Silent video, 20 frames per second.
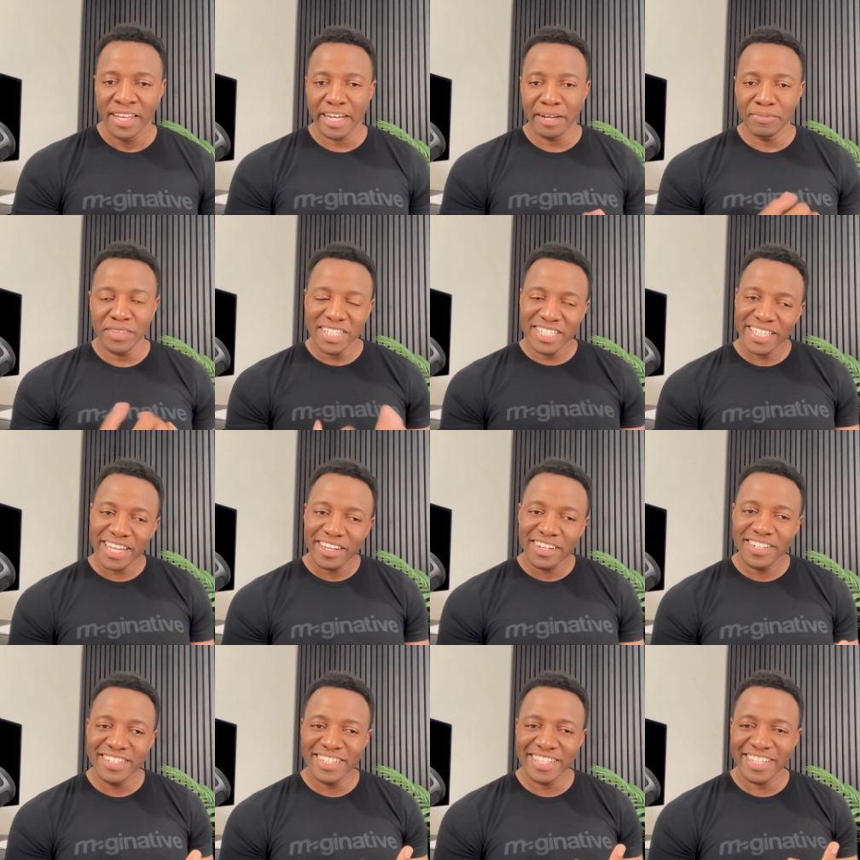The
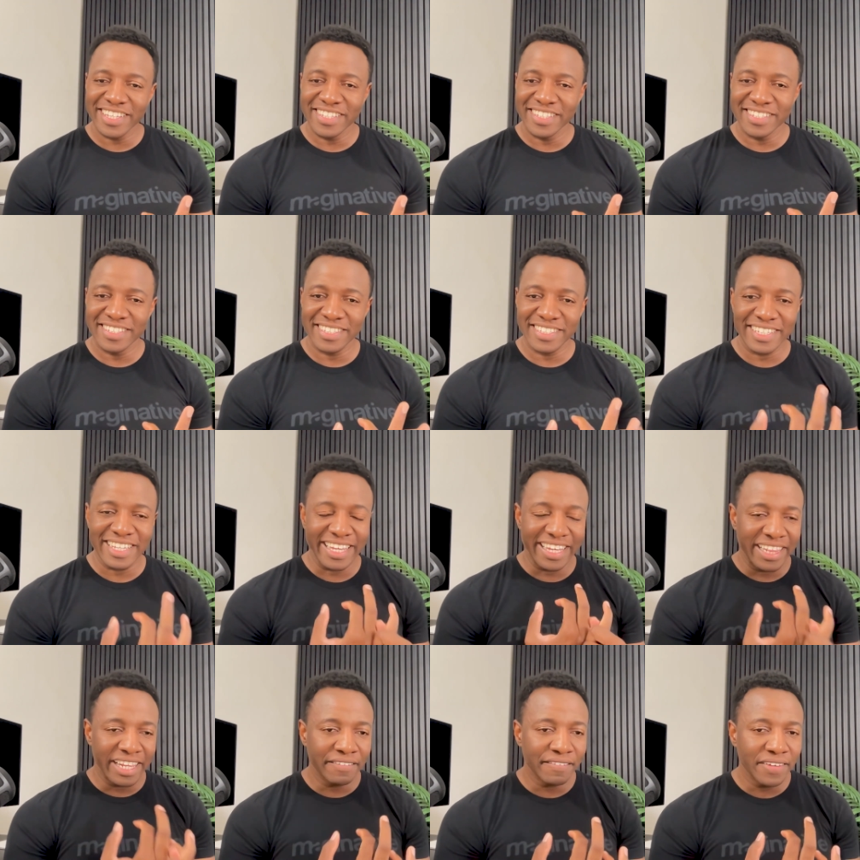second is
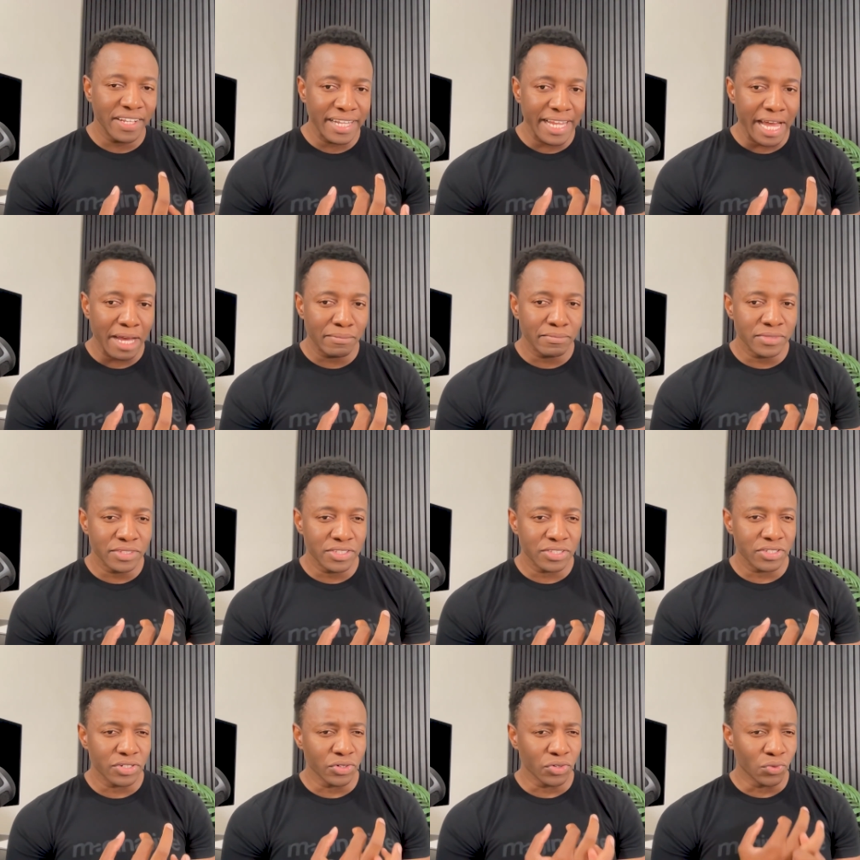11
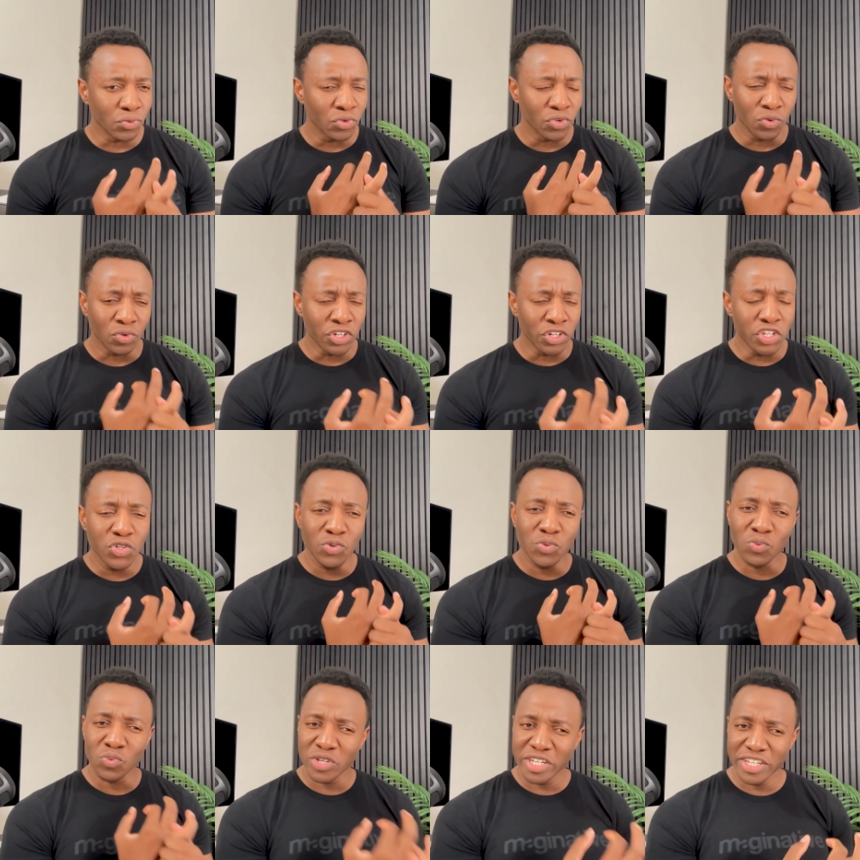Labs new
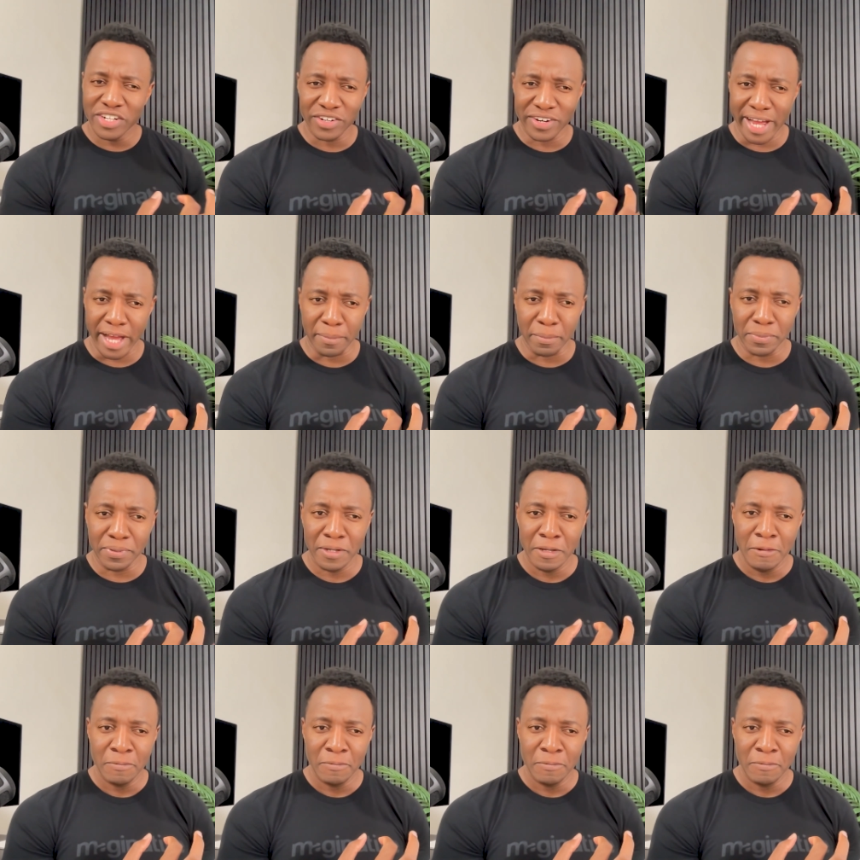reader app.